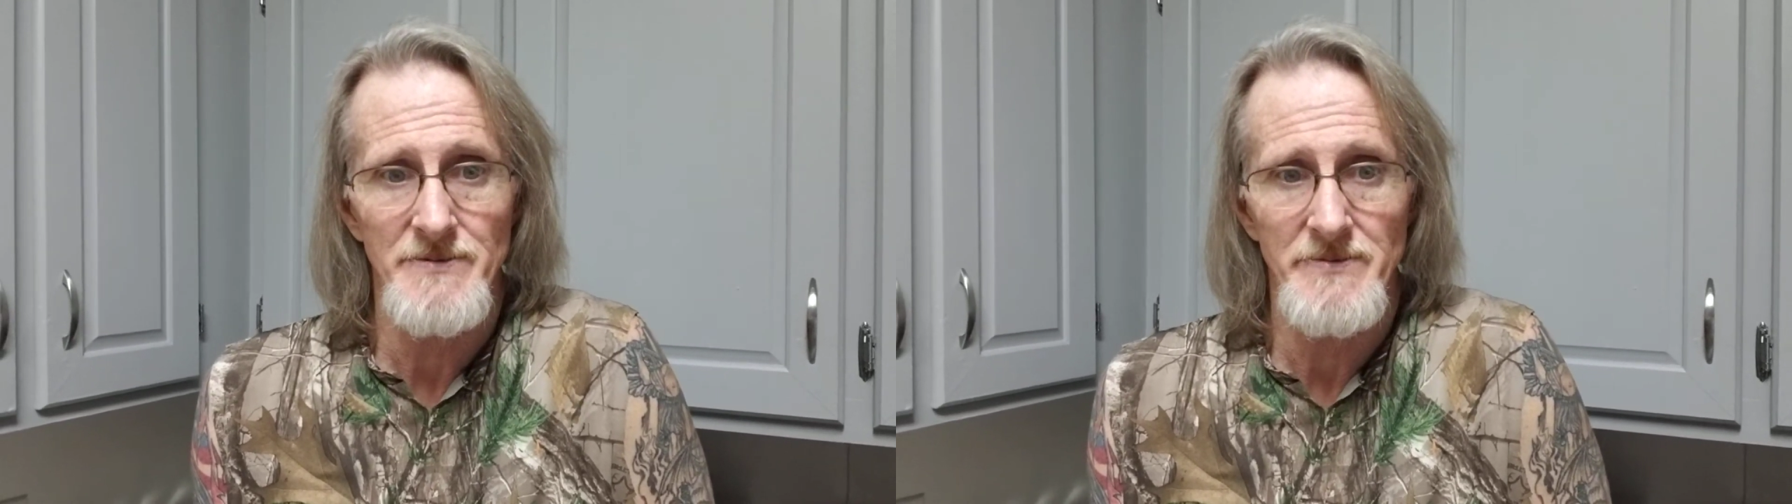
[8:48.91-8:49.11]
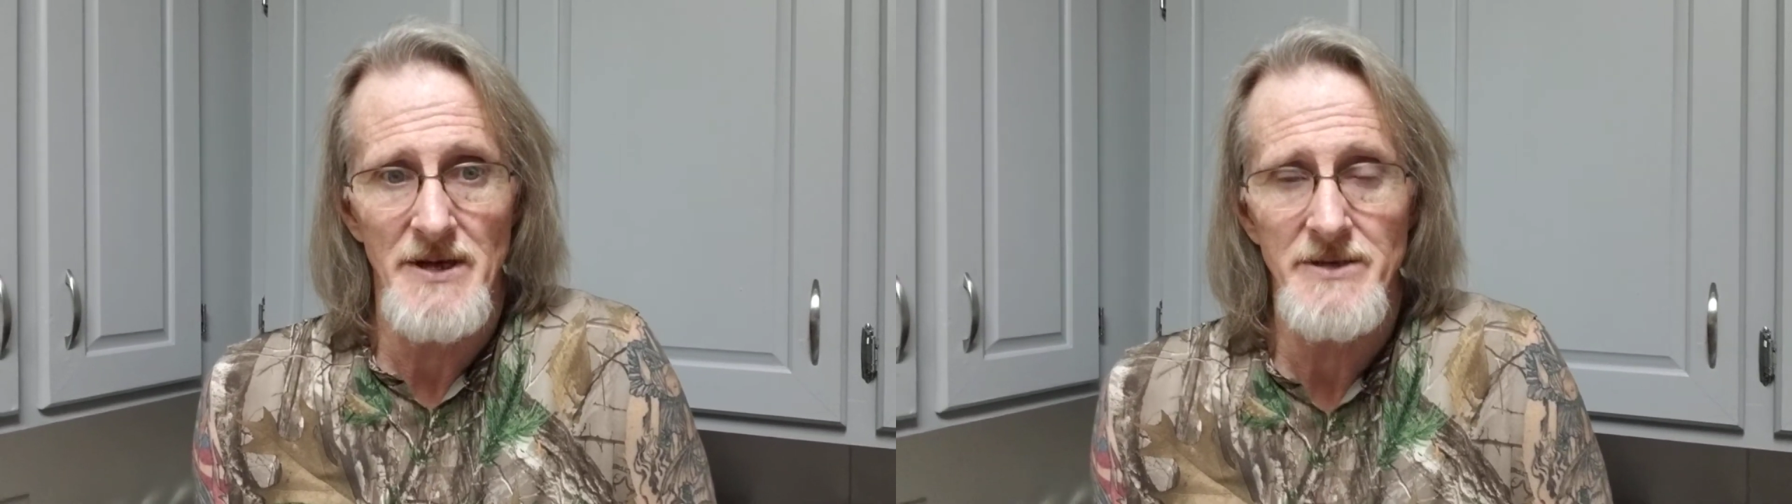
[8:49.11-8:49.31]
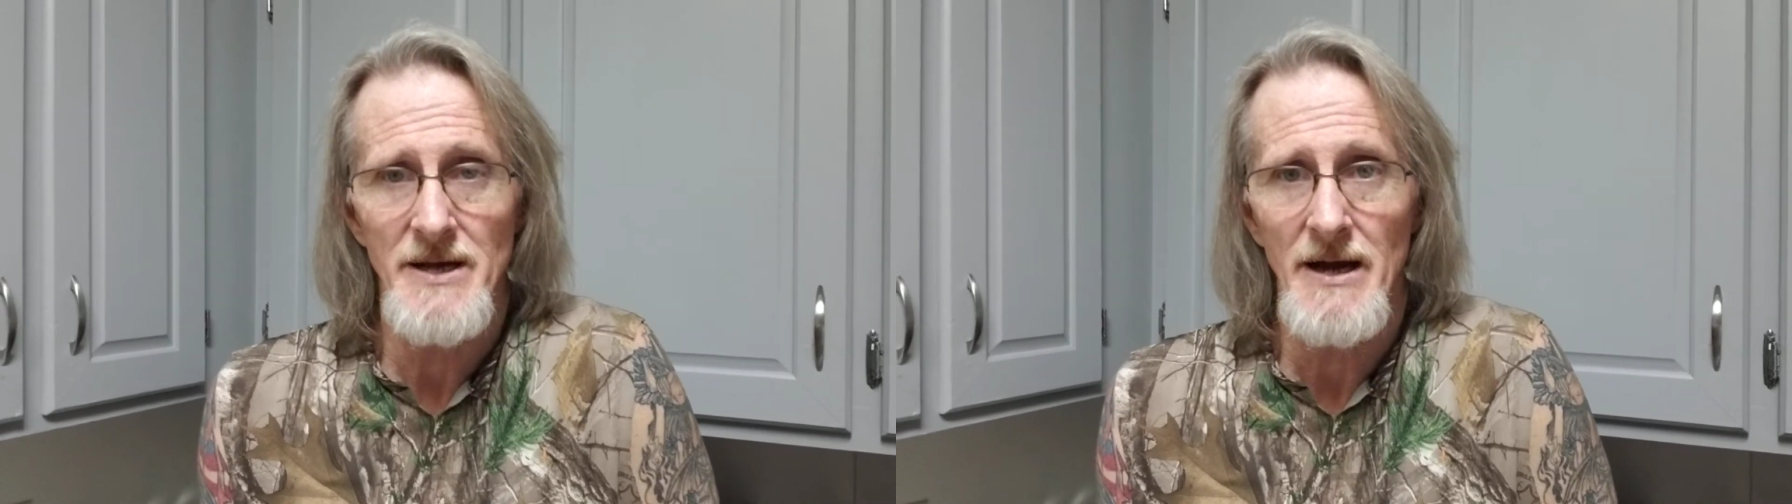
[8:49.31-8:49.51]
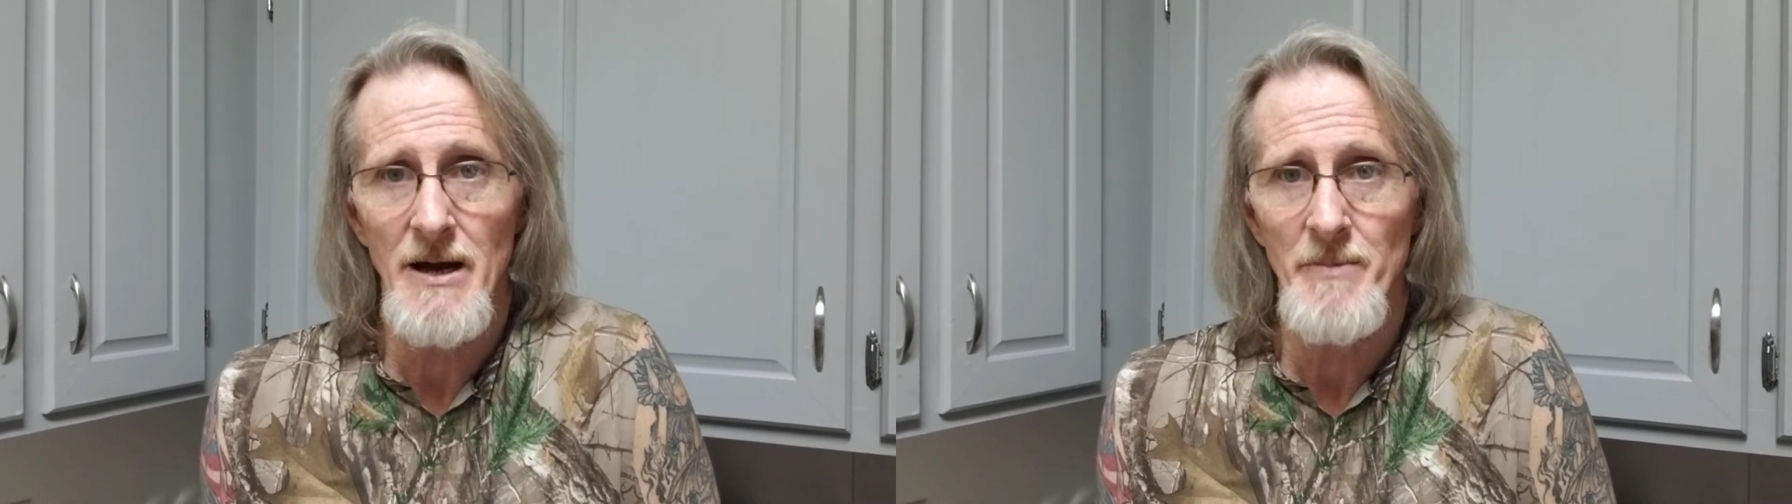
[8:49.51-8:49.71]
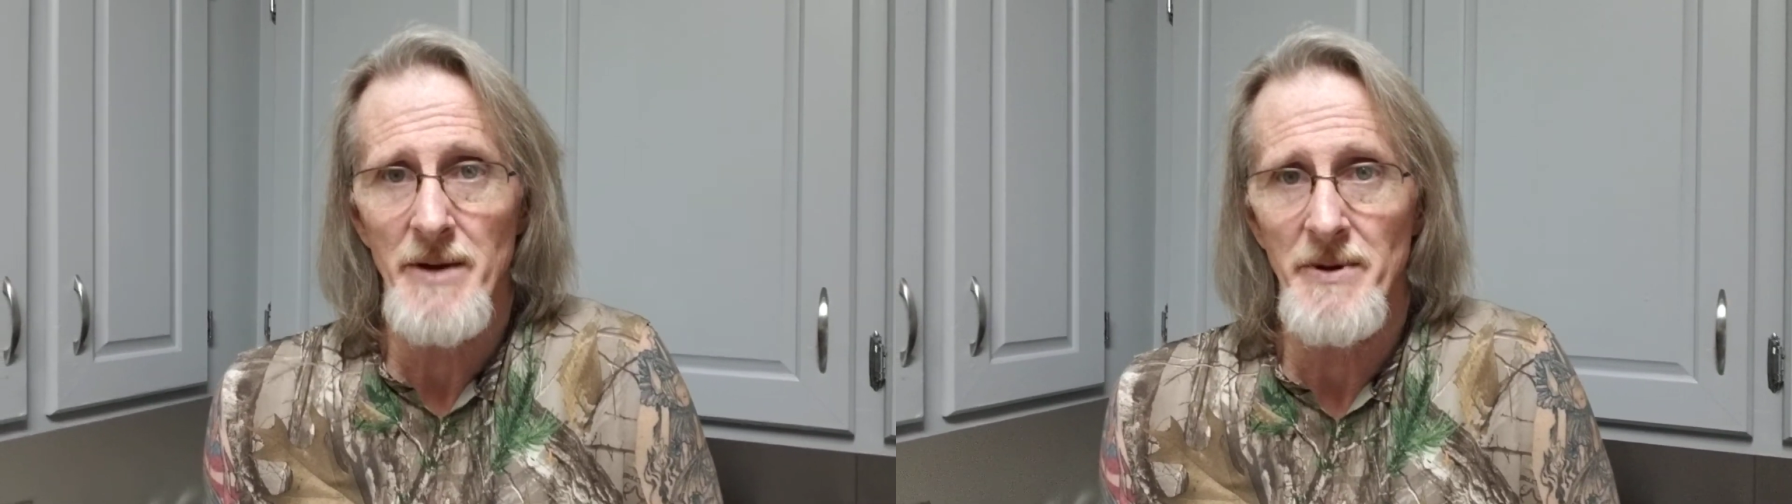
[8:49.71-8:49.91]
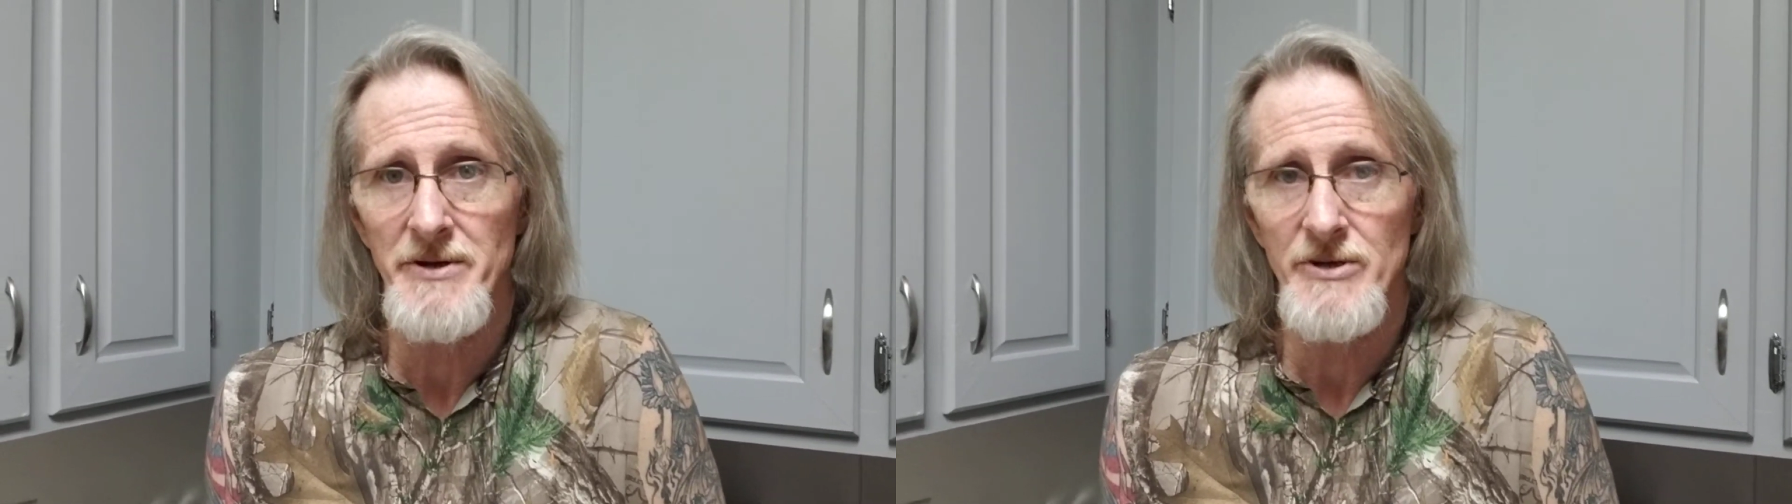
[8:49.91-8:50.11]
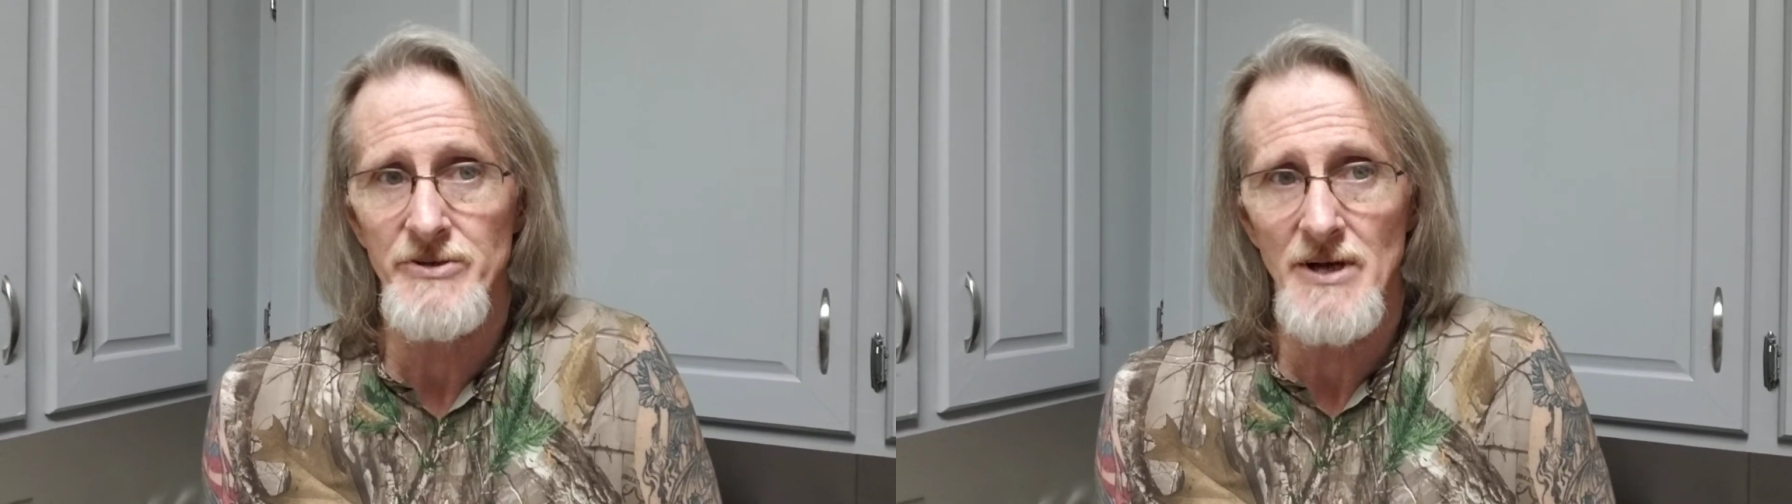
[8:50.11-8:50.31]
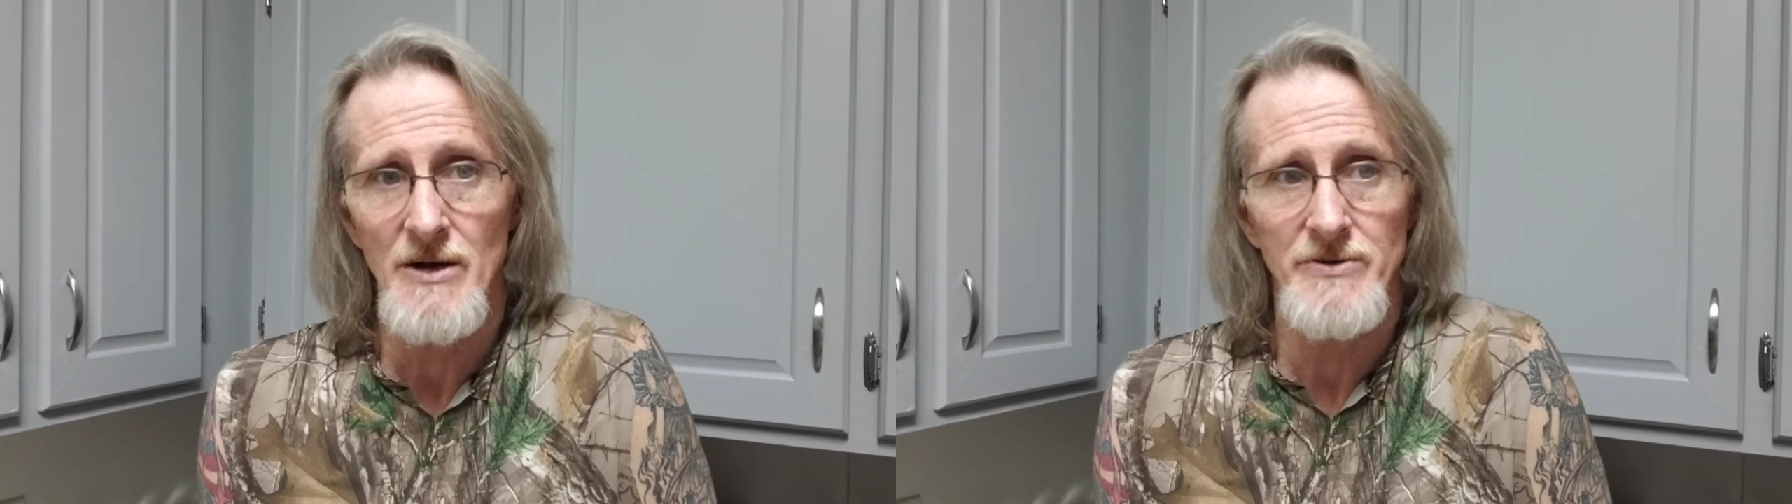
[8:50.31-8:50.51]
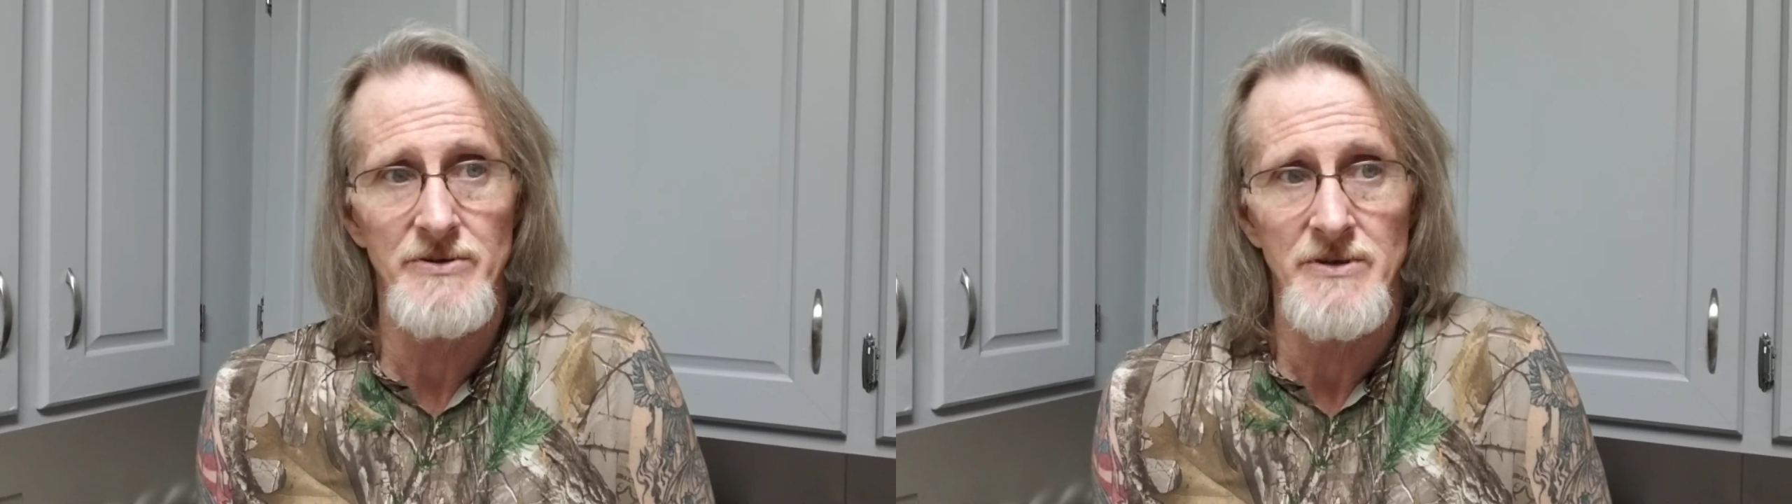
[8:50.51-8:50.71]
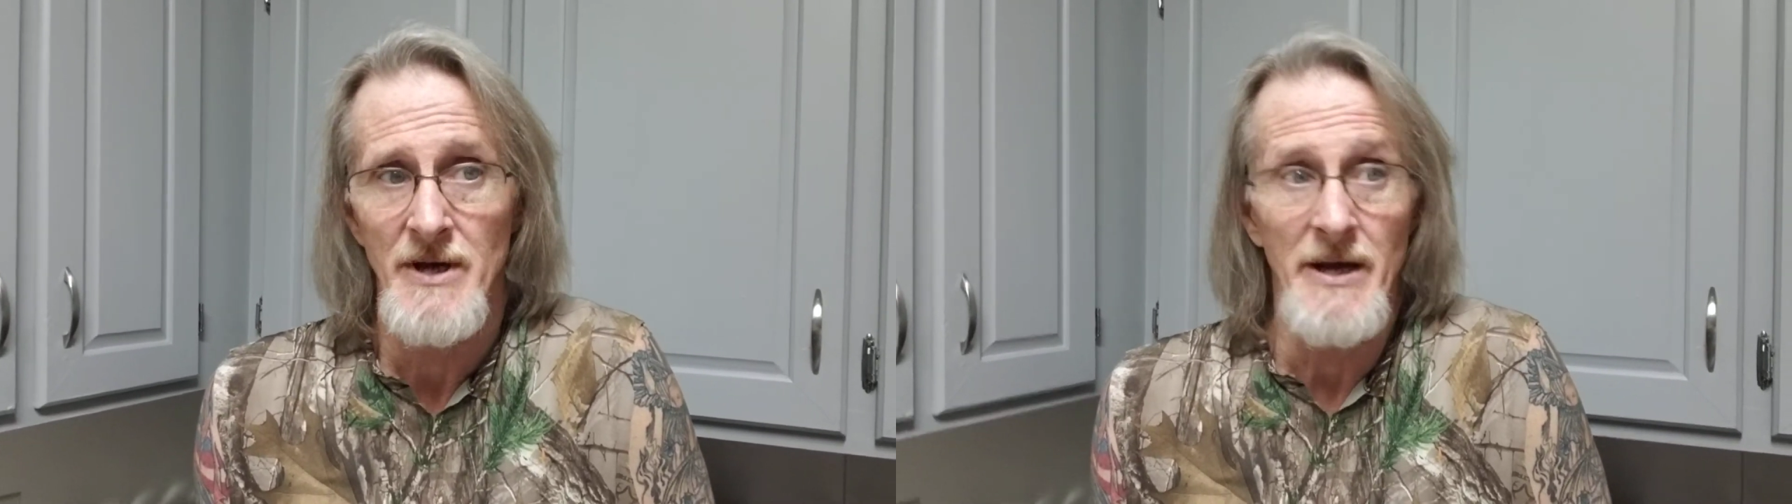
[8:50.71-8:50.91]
that's how I make my deer sausages.